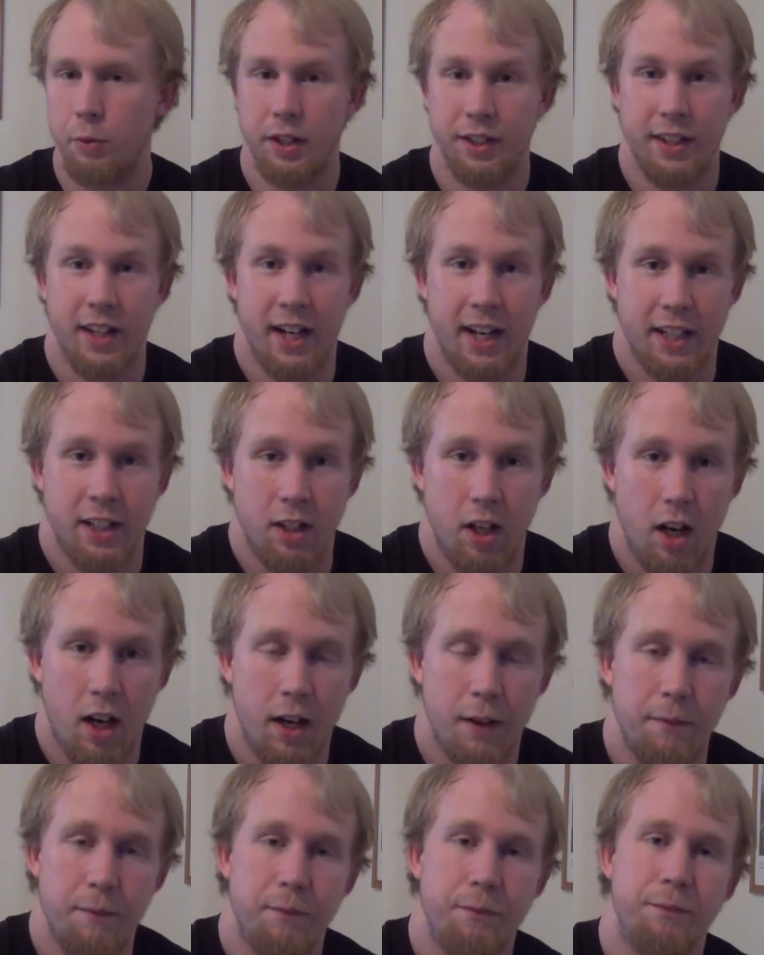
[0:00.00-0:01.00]
one that I
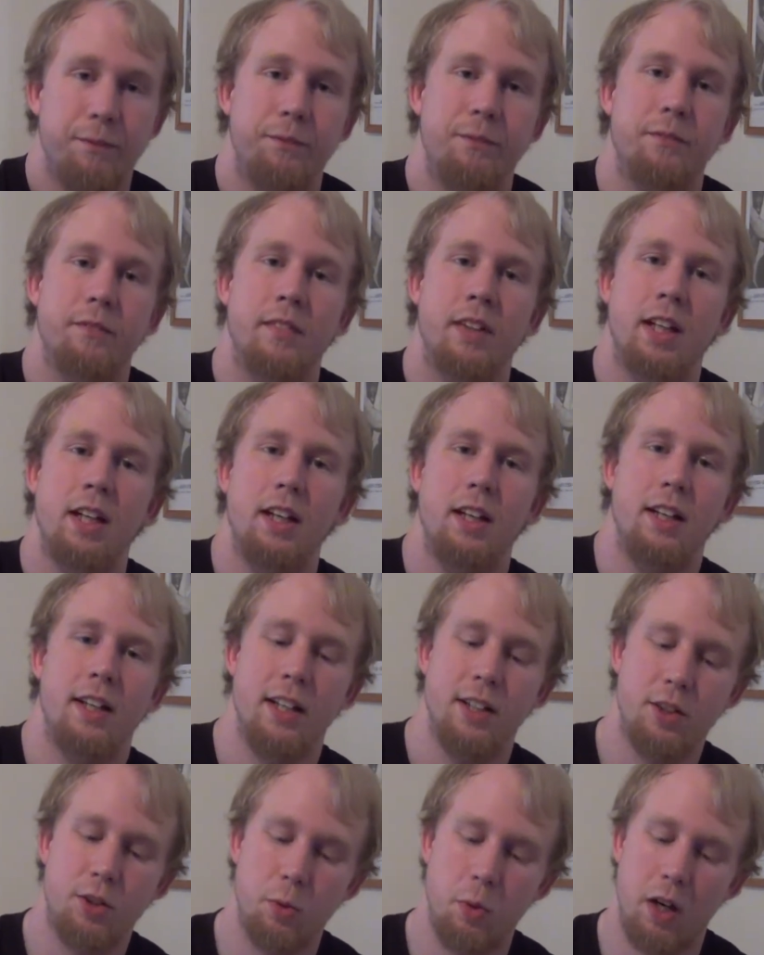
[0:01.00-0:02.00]
got,
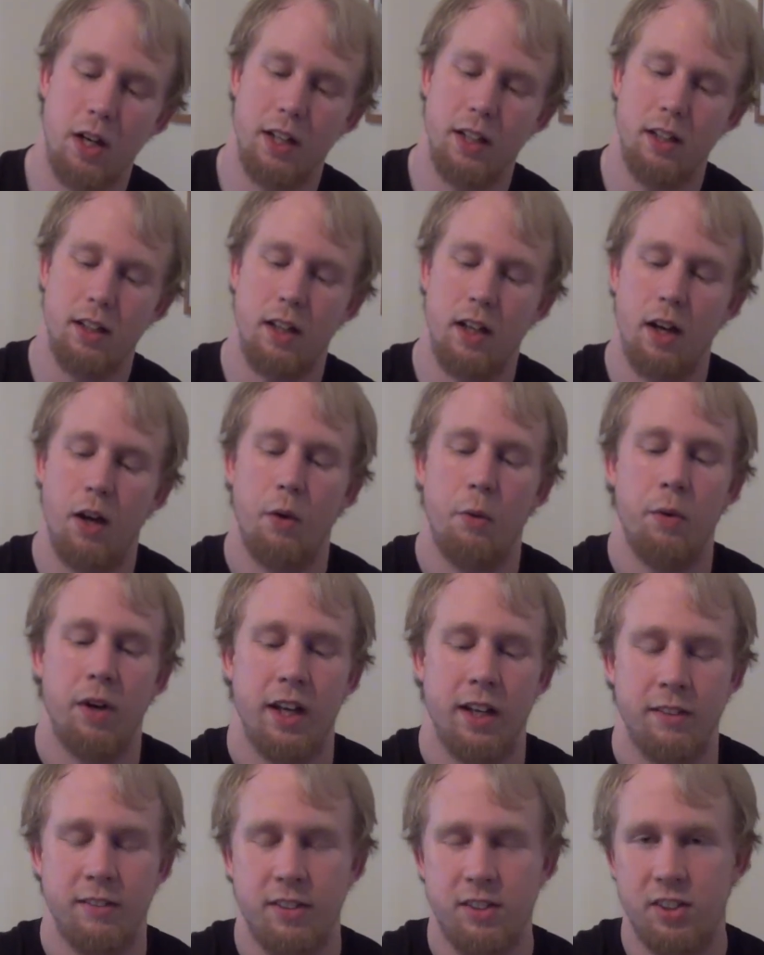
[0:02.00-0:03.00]
this one, when
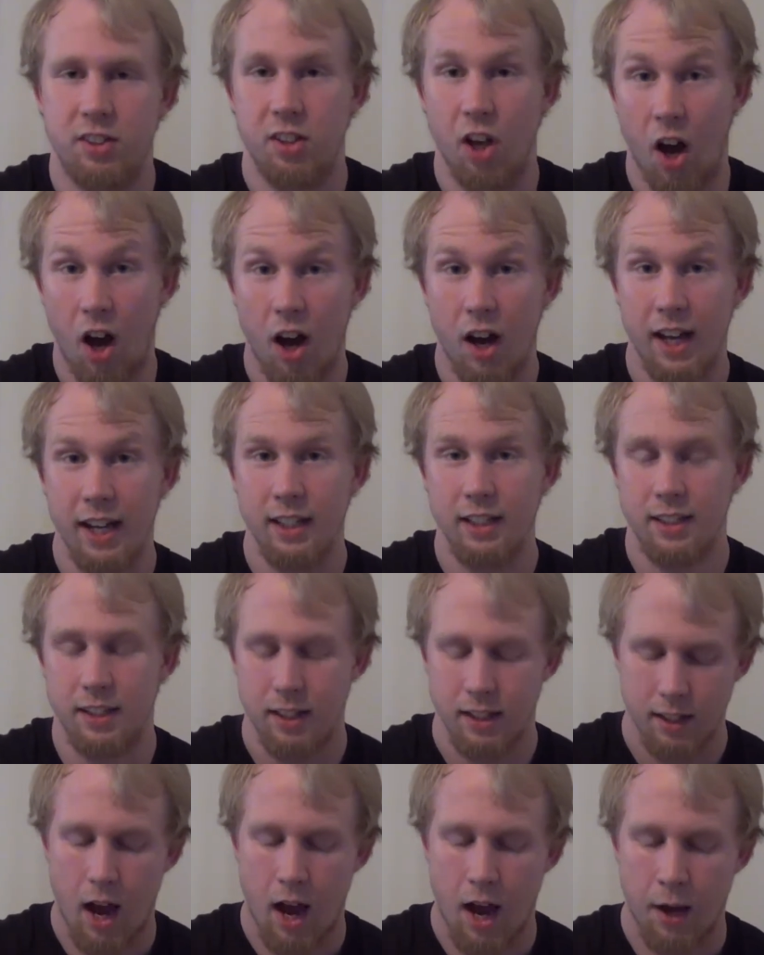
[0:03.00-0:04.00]
I saw it,
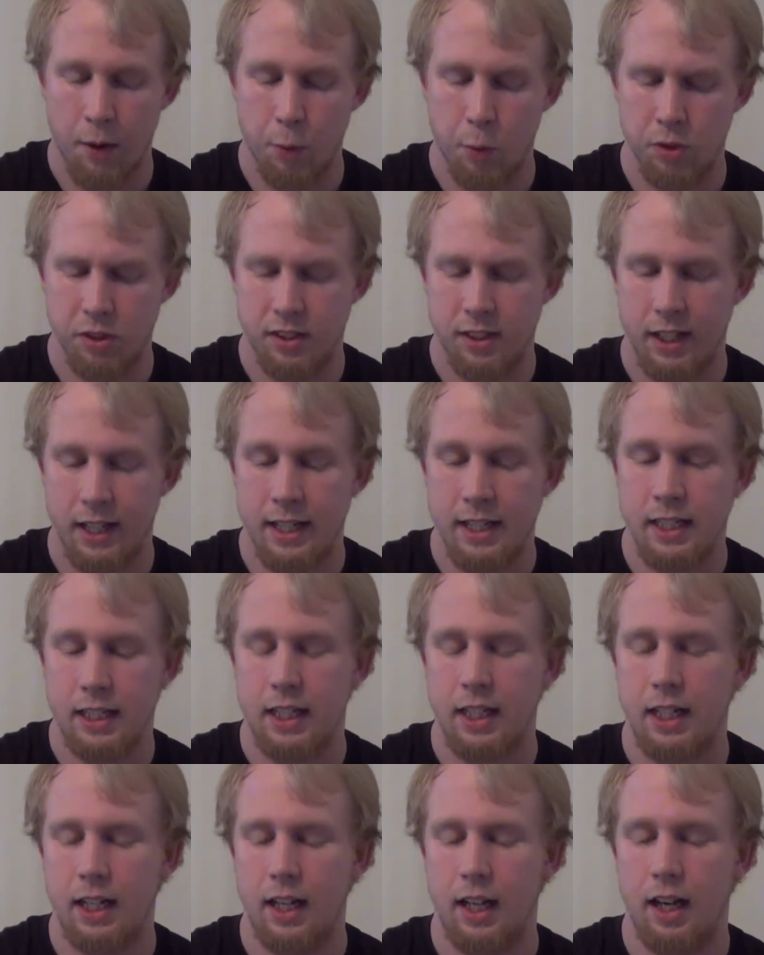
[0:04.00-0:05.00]
I was
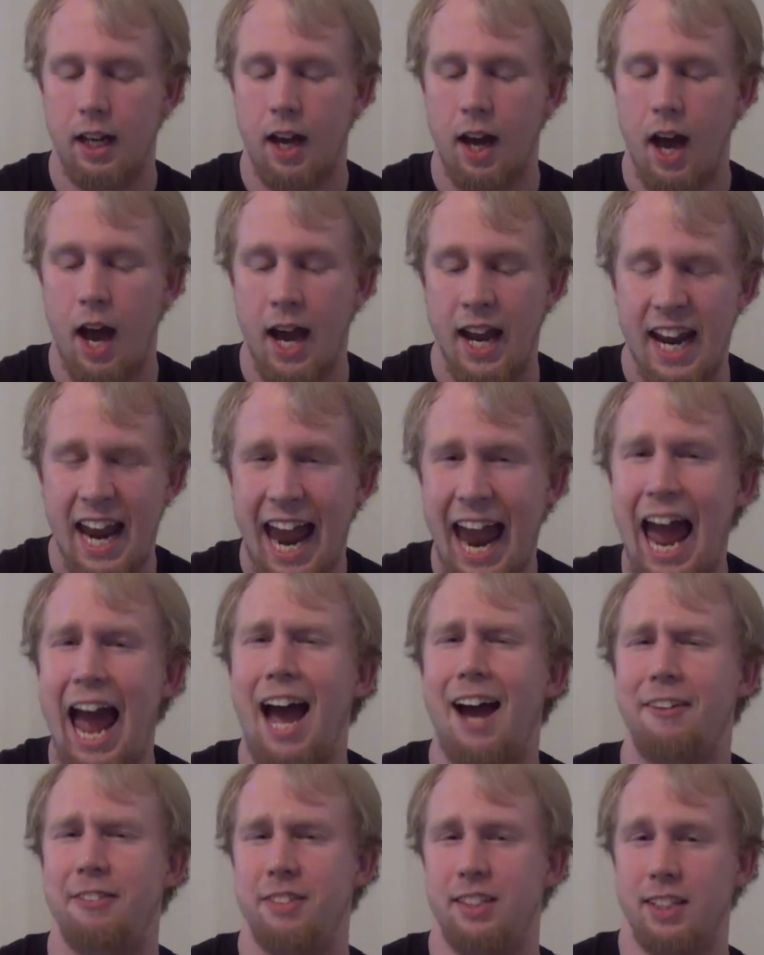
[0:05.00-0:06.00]
like, I
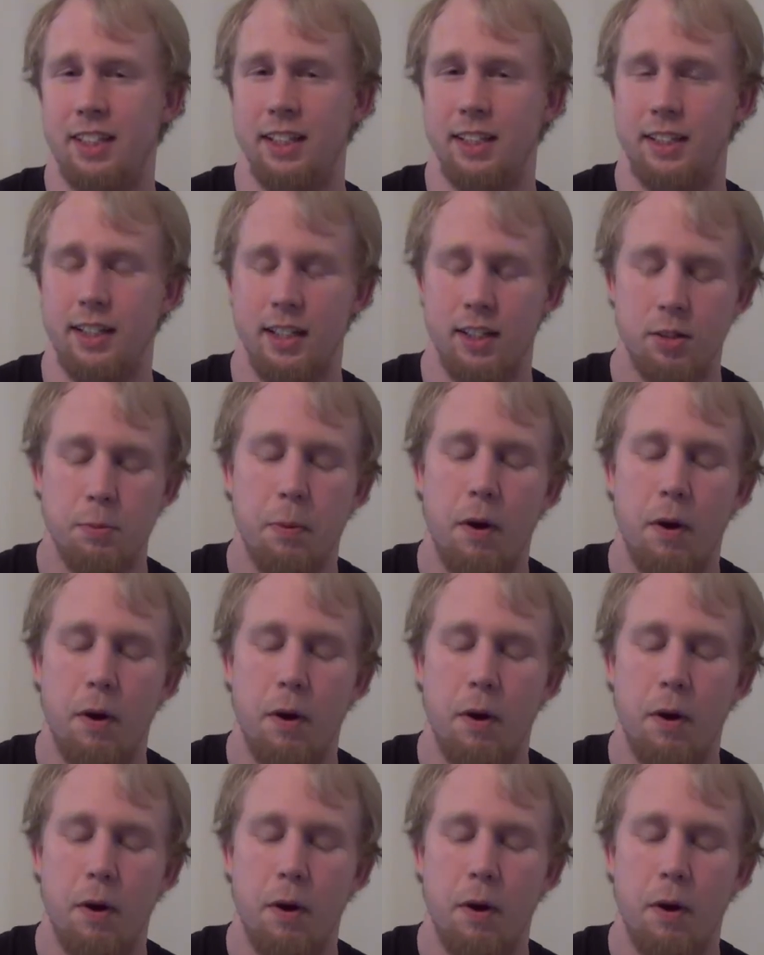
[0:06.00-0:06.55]
have to get this.